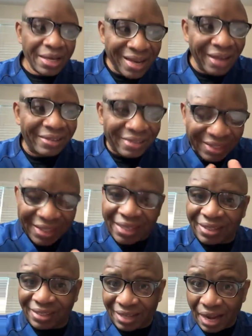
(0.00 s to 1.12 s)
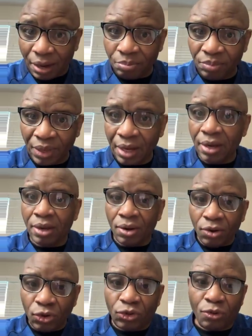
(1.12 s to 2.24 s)
The system
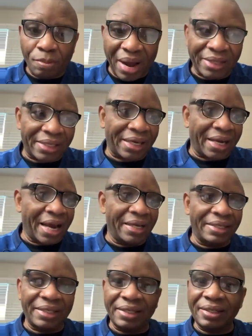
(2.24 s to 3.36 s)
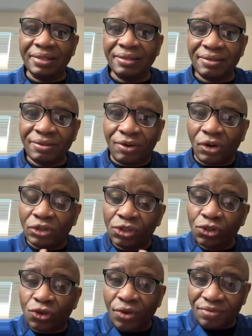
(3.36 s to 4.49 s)
automatically
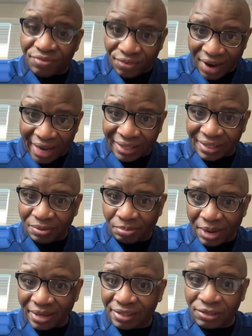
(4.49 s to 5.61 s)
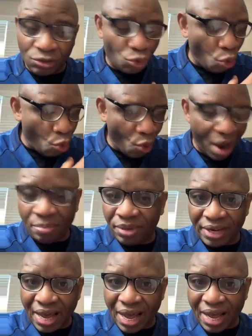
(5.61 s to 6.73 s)
continue to invite the person to
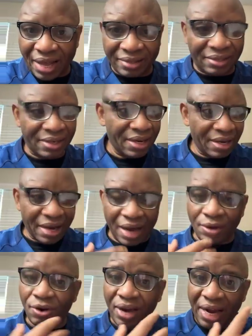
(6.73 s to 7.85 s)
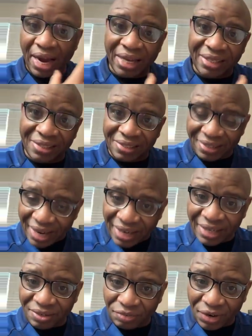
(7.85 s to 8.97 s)
webinars and organize
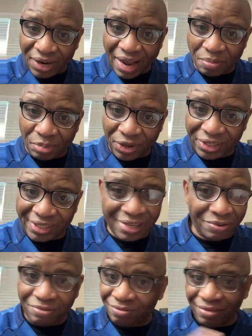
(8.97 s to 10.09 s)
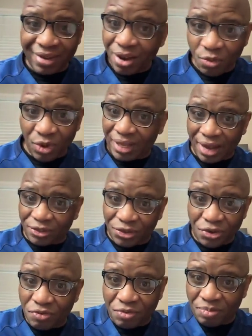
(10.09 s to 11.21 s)
training for that person without
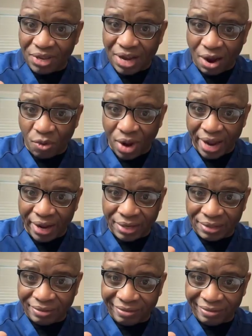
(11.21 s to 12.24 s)
you even being aware.